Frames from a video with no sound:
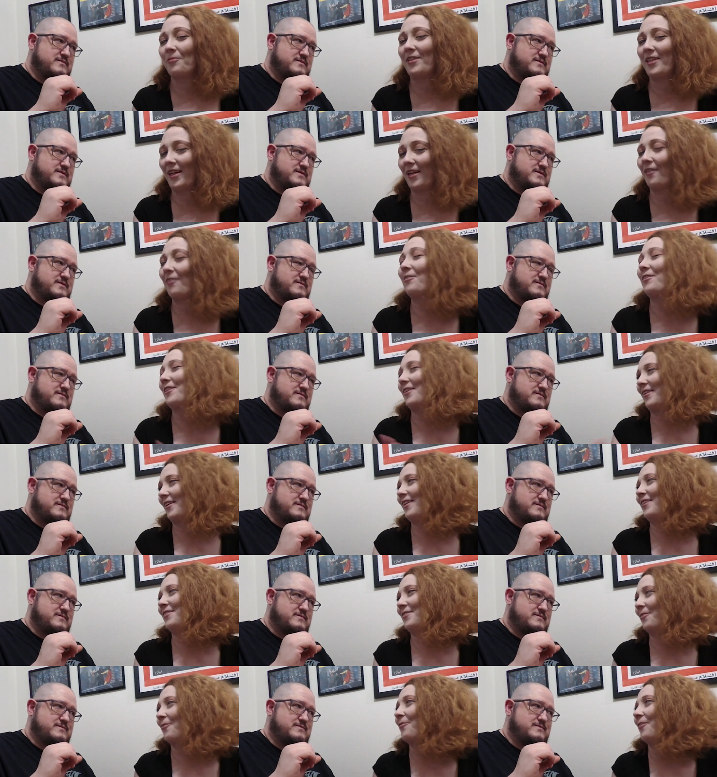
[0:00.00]
Speaker 1: there with an
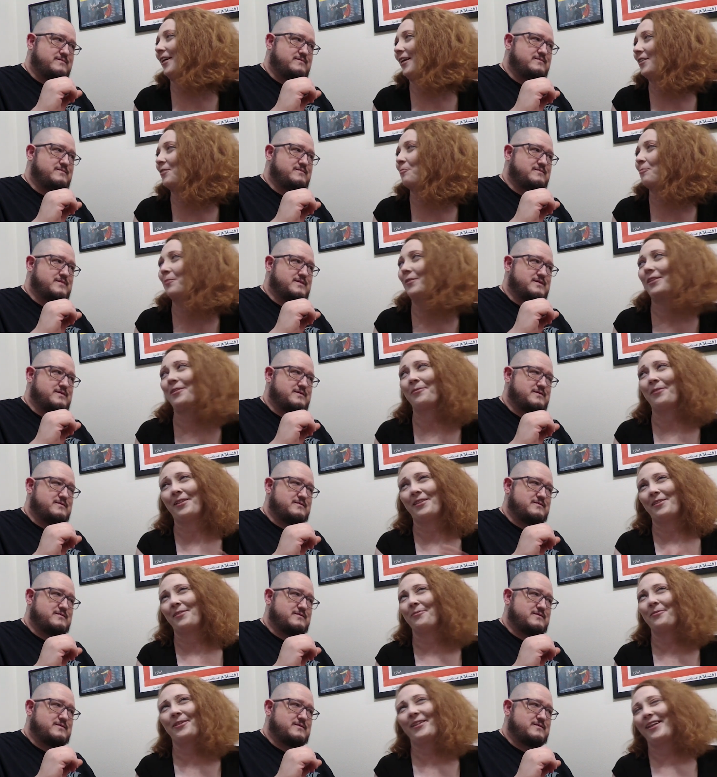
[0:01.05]
SOS, but the rest
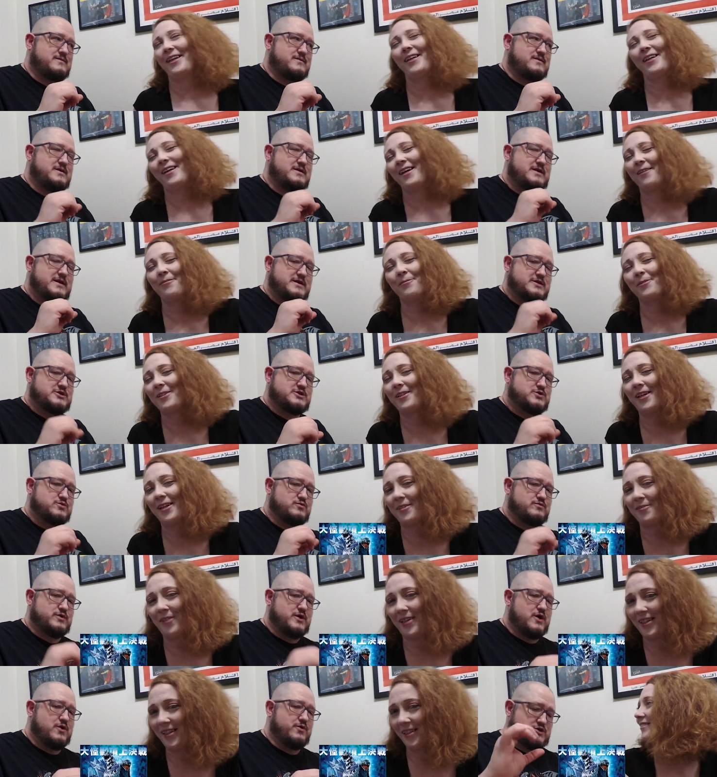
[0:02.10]
of
Speaker 2: it I. did you
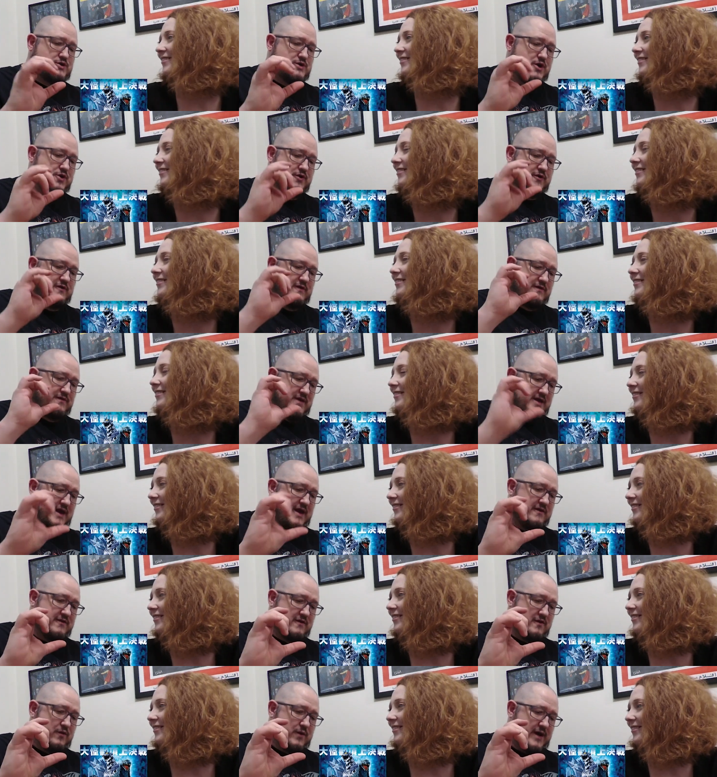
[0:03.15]
notice in the
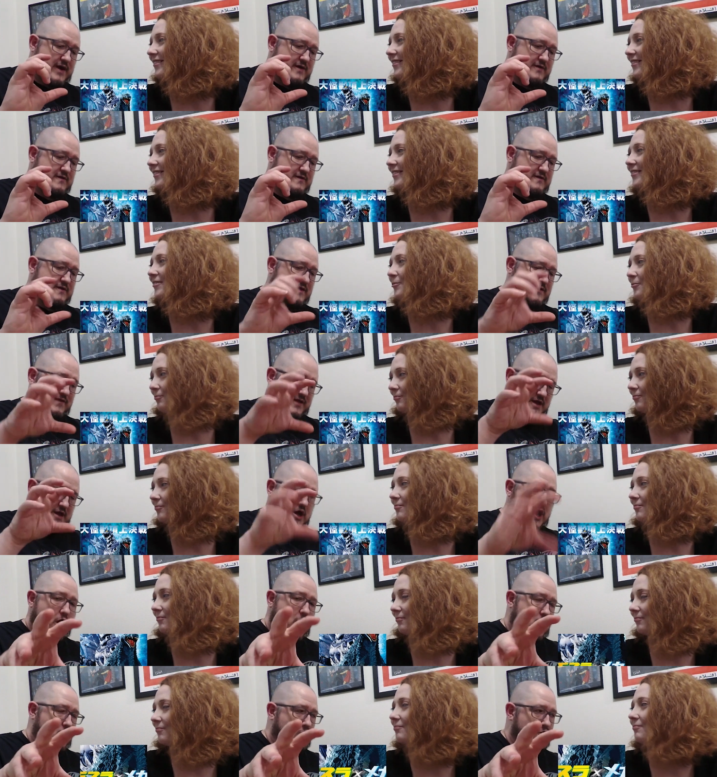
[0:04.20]
SOS in the
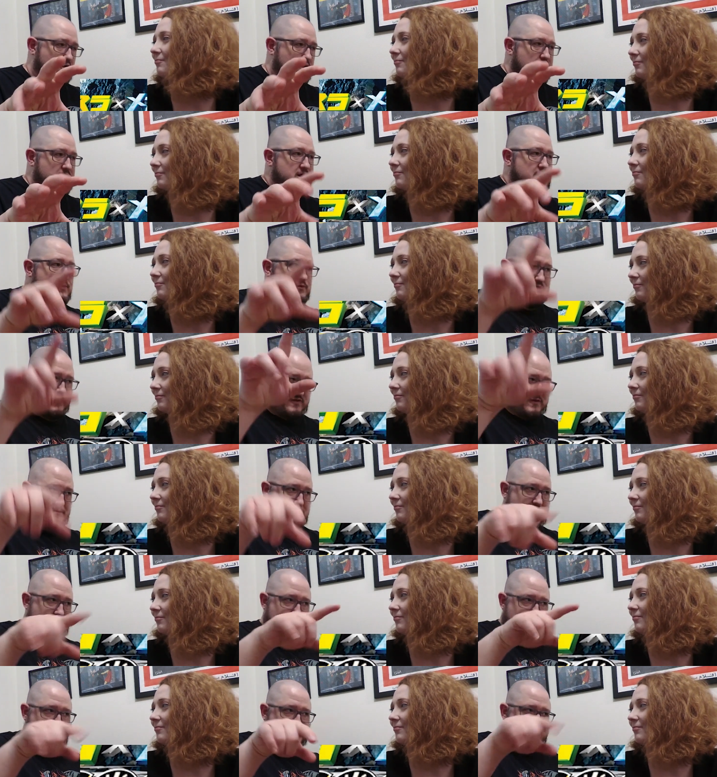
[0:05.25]
O mm-hmm. was the
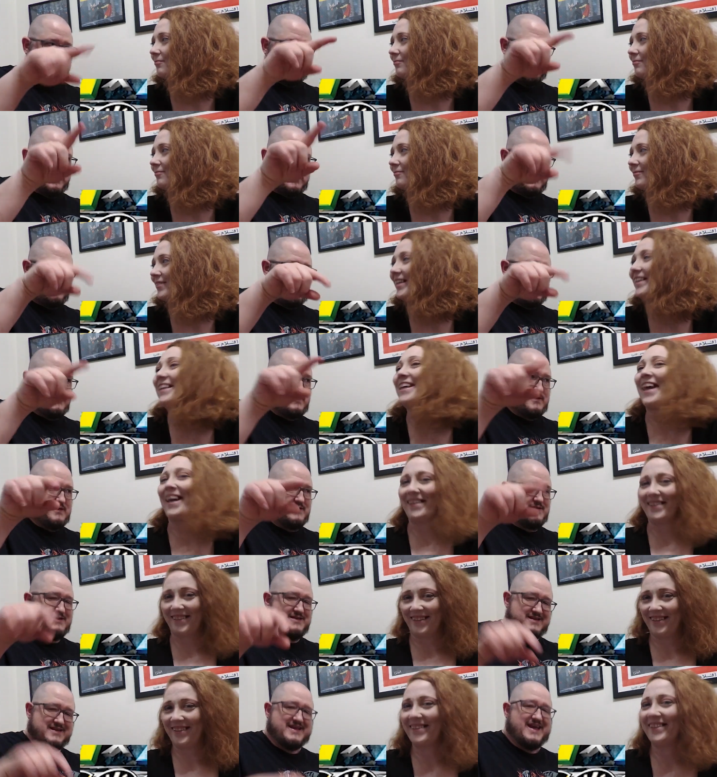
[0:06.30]
Mothra symbol?
Speaker 1: Yes,
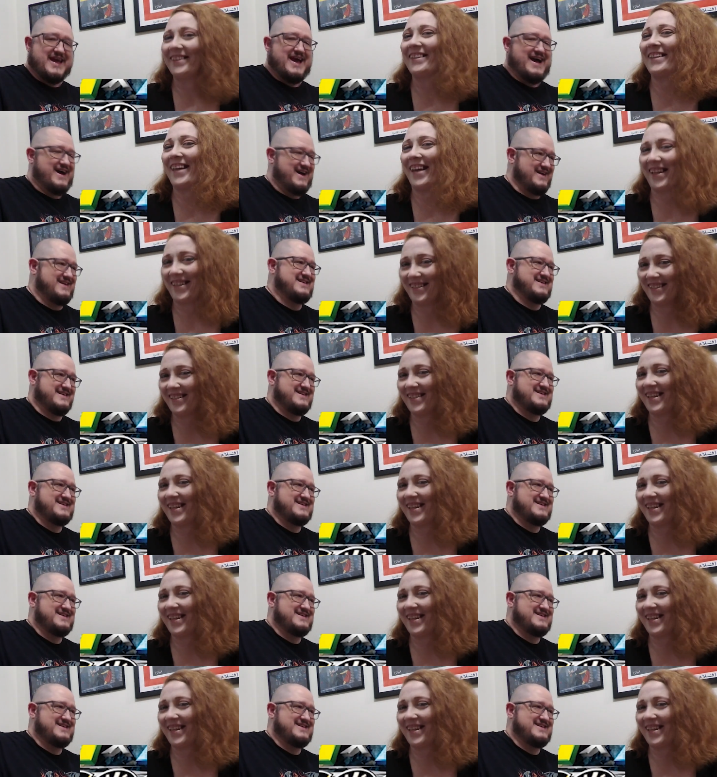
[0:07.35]
I did yeah. catch